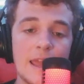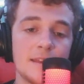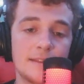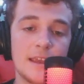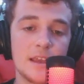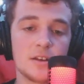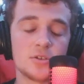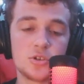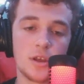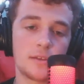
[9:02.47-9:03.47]

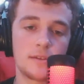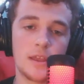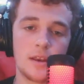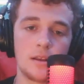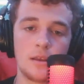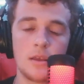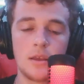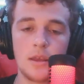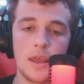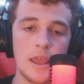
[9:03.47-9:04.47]
18 just then
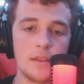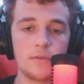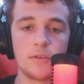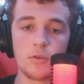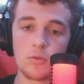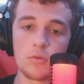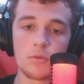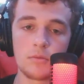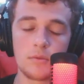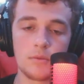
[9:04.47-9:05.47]

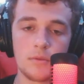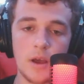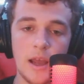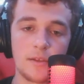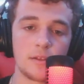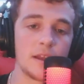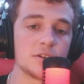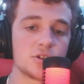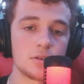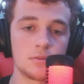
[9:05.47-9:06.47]
into
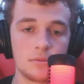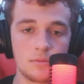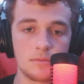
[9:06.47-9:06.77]
isolation.